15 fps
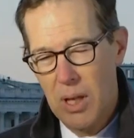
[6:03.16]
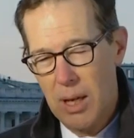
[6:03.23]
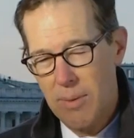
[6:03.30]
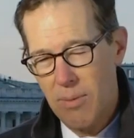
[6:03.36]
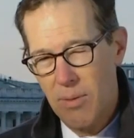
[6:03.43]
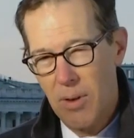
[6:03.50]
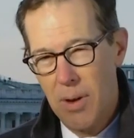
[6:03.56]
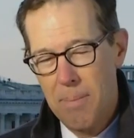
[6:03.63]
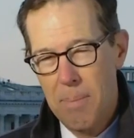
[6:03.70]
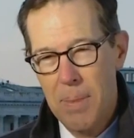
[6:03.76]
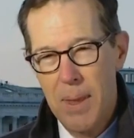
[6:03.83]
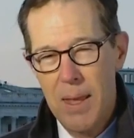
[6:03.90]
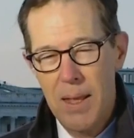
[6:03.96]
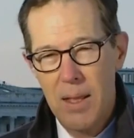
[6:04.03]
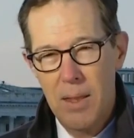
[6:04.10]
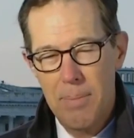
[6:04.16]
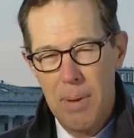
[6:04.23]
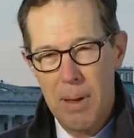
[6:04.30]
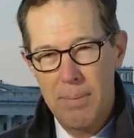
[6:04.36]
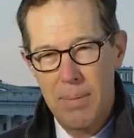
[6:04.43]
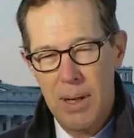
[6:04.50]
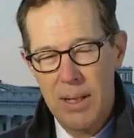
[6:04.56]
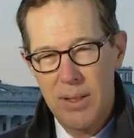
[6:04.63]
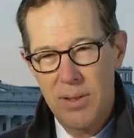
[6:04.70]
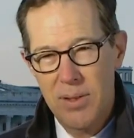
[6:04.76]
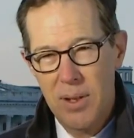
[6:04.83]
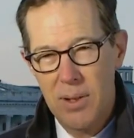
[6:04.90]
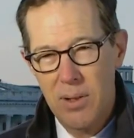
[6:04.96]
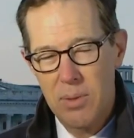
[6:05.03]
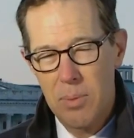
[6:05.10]
came from. Penn Biden
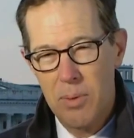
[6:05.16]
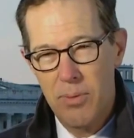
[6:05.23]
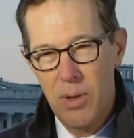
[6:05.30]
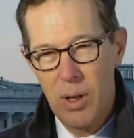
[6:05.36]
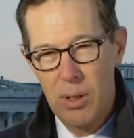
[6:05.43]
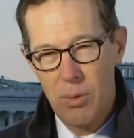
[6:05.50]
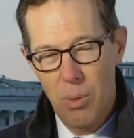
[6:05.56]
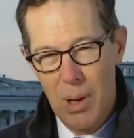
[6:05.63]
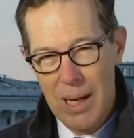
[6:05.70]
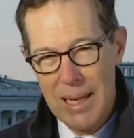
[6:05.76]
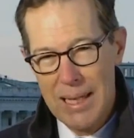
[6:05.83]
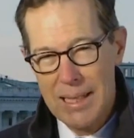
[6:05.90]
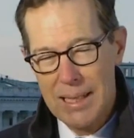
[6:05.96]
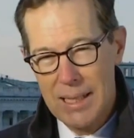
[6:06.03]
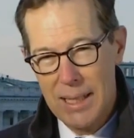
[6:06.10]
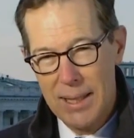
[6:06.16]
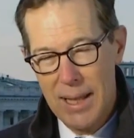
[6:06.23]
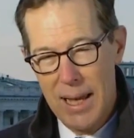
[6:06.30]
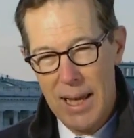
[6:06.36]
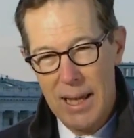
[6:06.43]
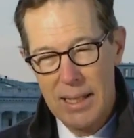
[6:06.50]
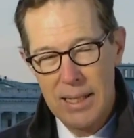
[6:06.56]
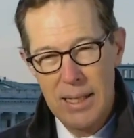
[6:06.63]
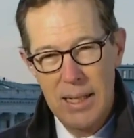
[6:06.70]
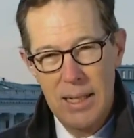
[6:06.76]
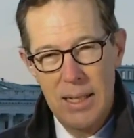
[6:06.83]
Center has been very quiet on that.